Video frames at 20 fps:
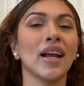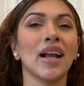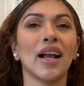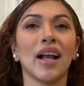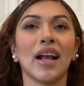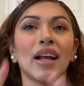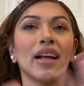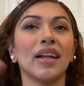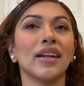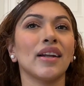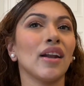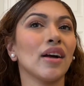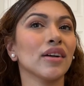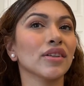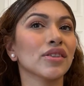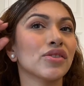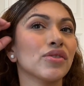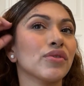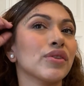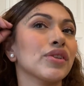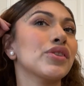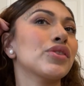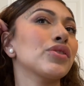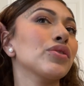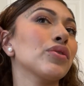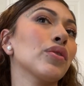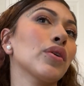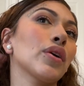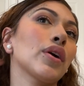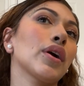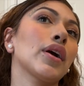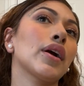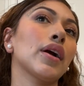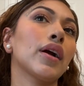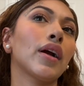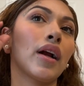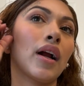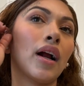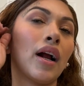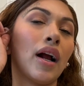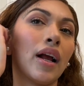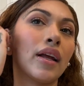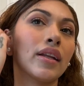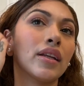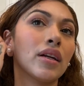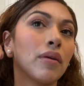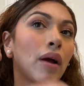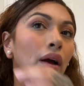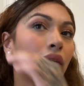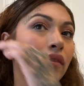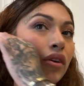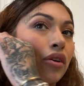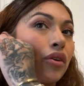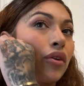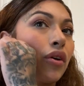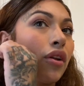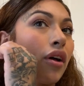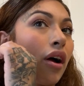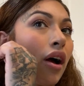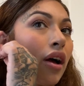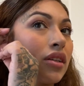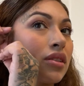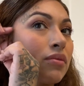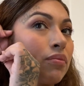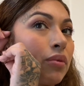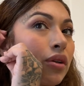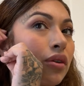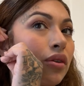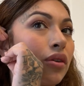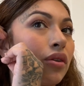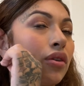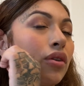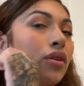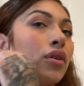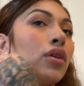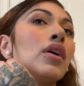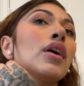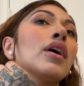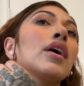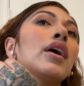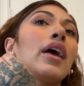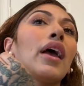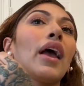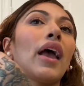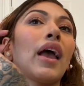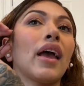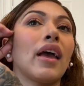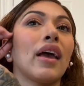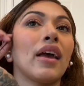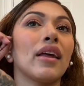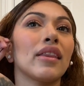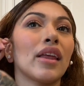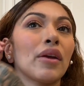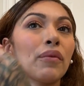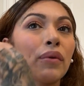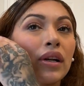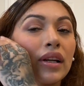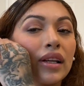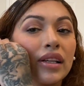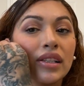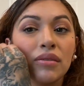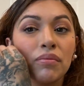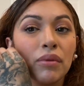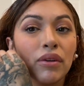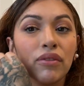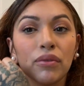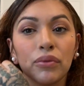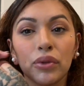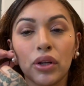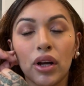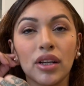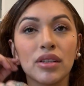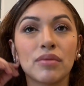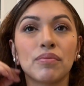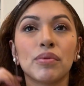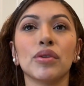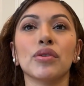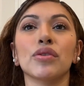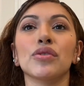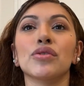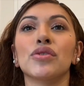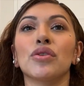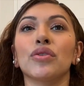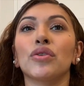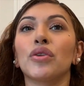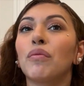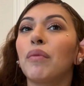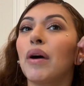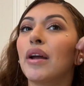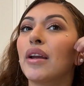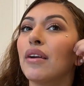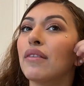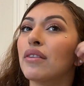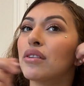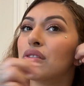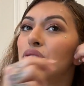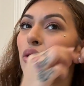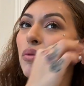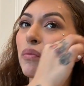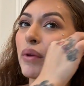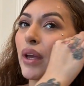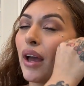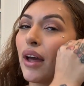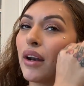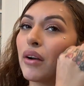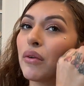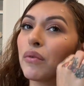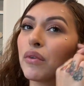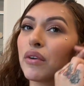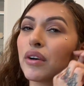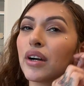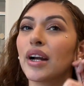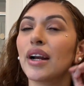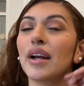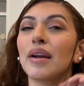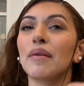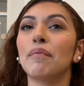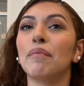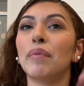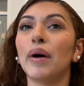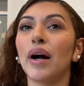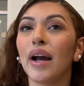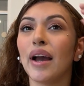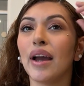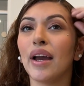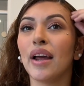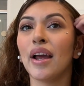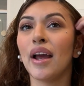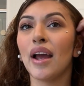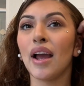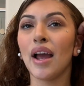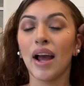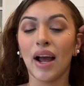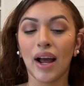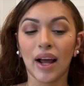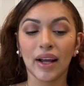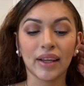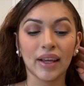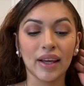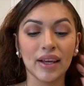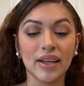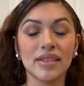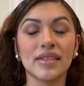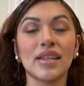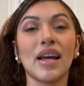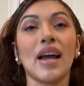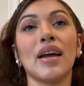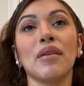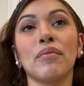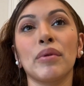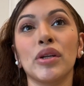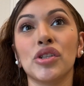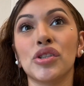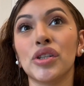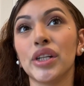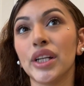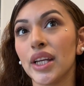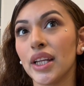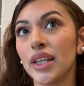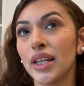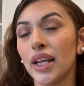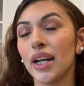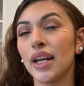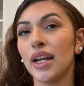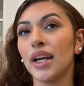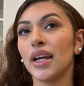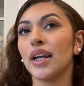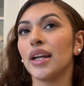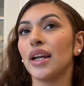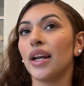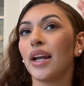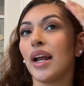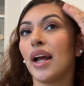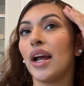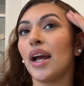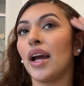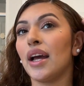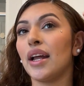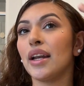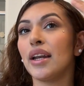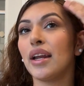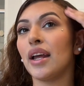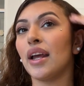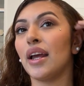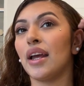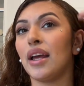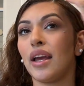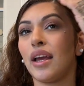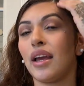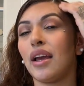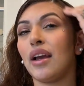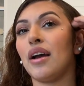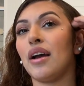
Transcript: and long story short, I ended up having to go to the hospital. And they released me from the hospital, so nobody ever told me I had a warrant. But I guess I had been drinking that night, and I had a,